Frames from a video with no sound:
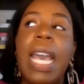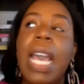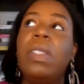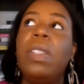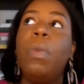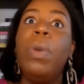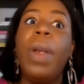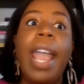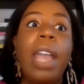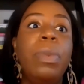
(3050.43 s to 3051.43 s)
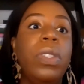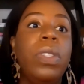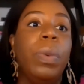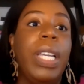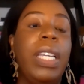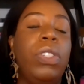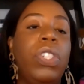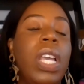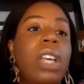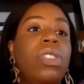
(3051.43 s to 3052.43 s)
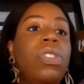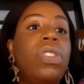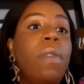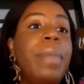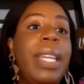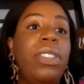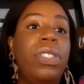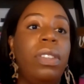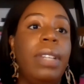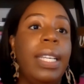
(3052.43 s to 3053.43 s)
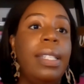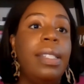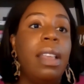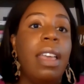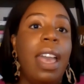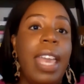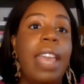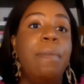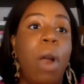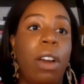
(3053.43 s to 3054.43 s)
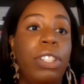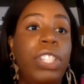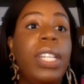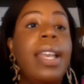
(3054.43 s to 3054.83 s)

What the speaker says: And so we were able to reach so many students in March